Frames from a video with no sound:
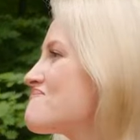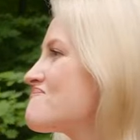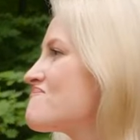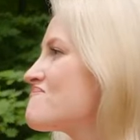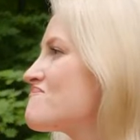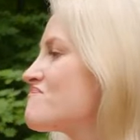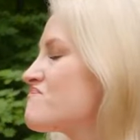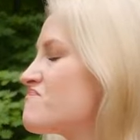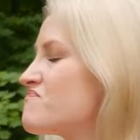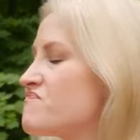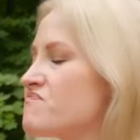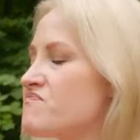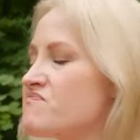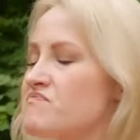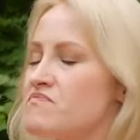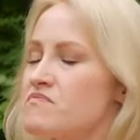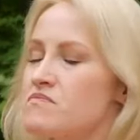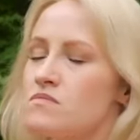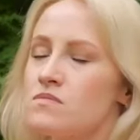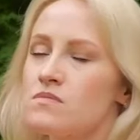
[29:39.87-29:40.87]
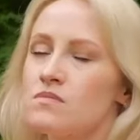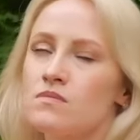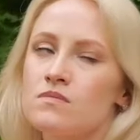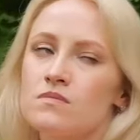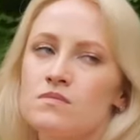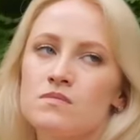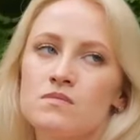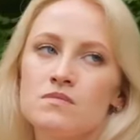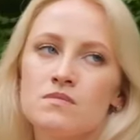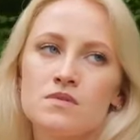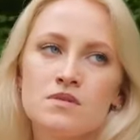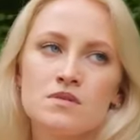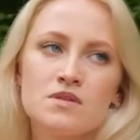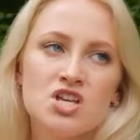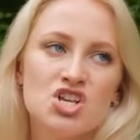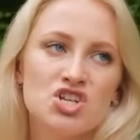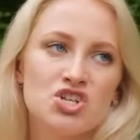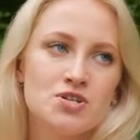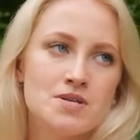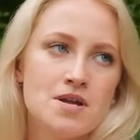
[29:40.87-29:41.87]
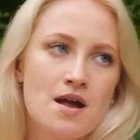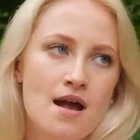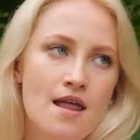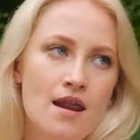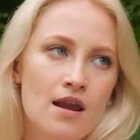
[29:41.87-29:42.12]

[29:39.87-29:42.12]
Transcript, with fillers: Are you kidding me? Where did you get